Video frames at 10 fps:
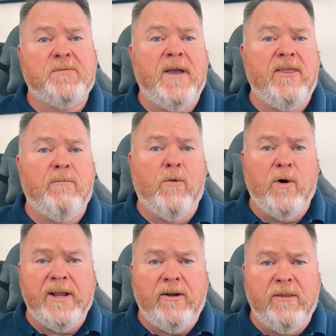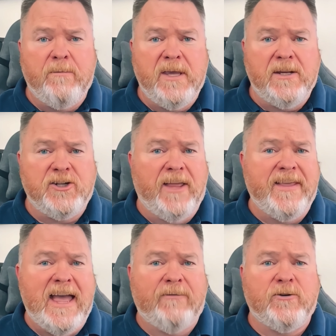the morning on the beach and the
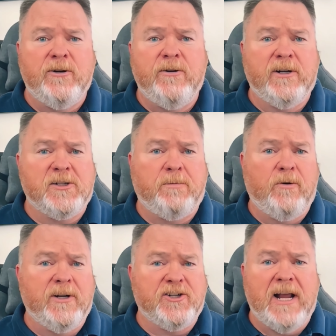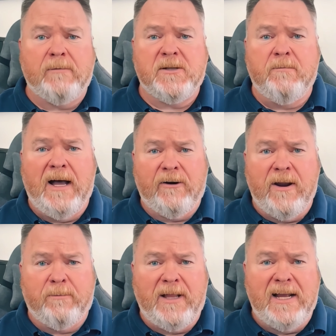afternoon exploring shops at Monterey
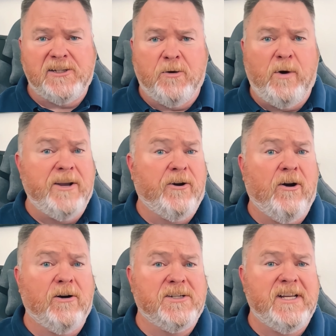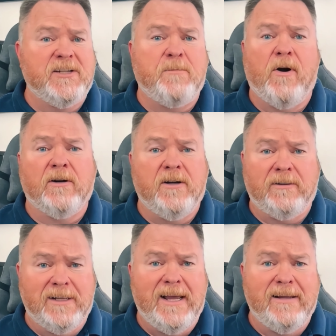Plaza while your car stays parked all
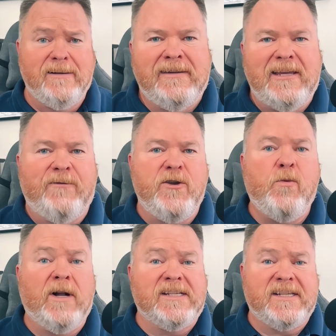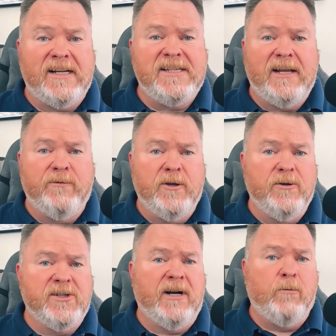day. If you want sunset
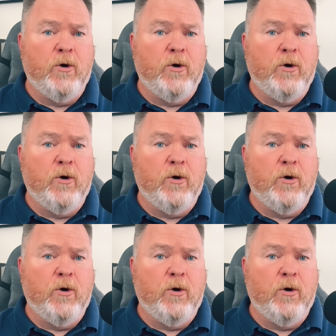views and a more